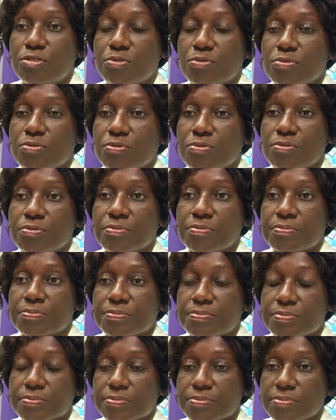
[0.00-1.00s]
to
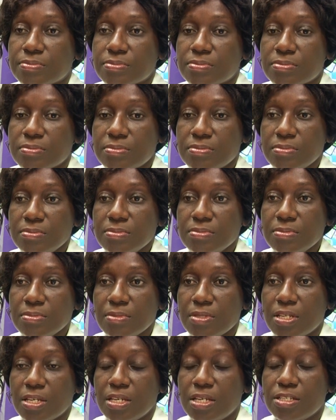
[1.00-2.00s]

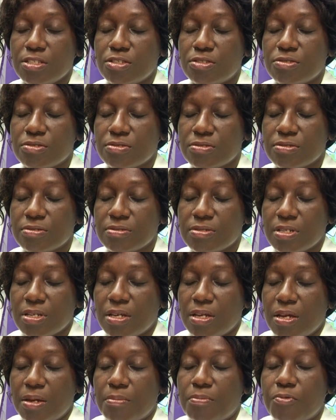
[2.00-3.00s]
is to
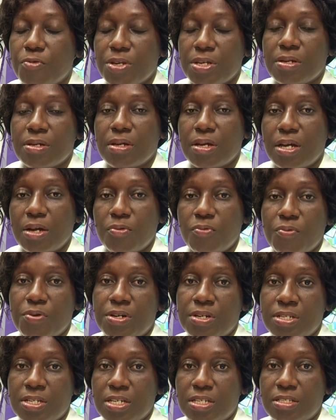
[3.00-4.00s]
bring
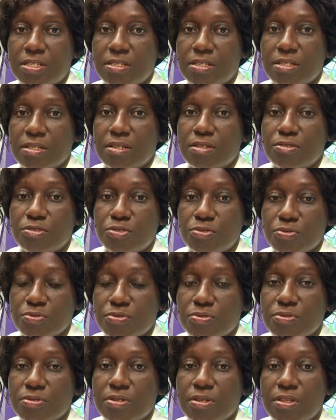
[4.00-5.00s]
awareness
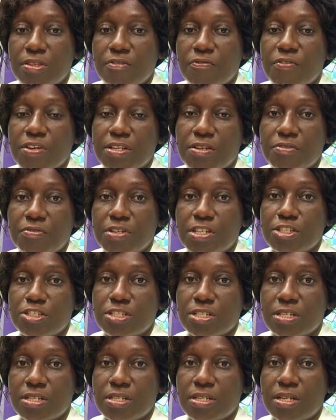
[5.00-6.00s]
to the
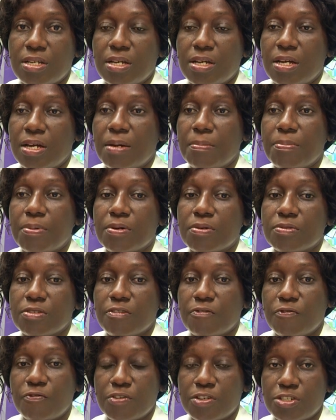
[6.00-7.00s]
Federation about
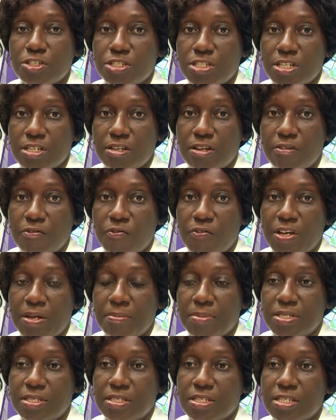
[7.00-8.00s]
the function of
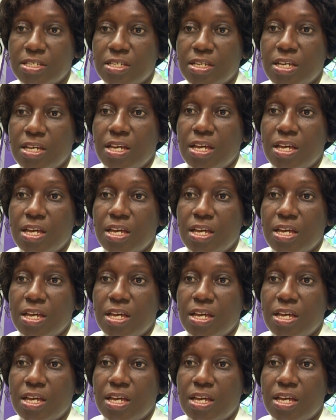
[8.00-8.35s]
pharmacy